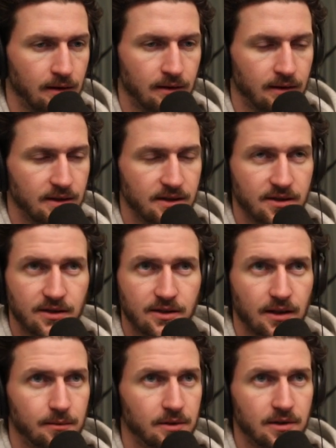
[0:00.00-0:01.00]
This is just,
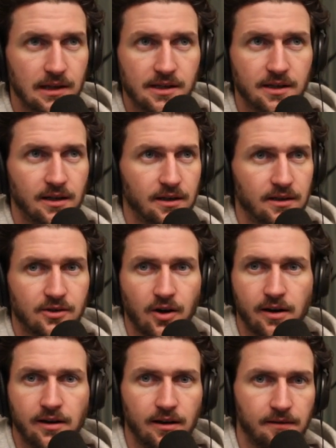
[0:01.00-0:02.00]
I'm just listening,
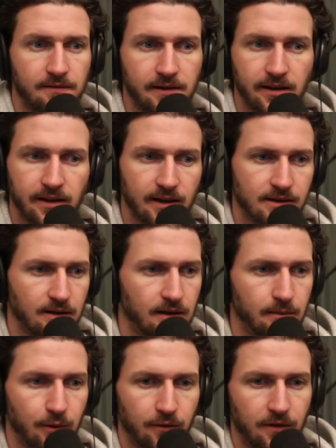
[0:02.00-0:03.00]
trying to get a feeling. It's all
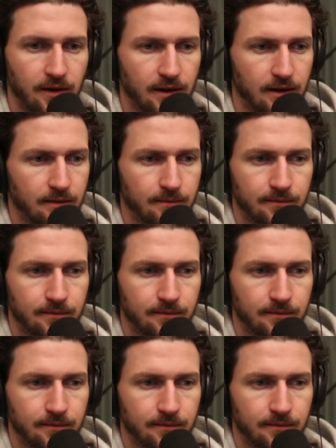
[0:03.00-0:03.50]
about feeling.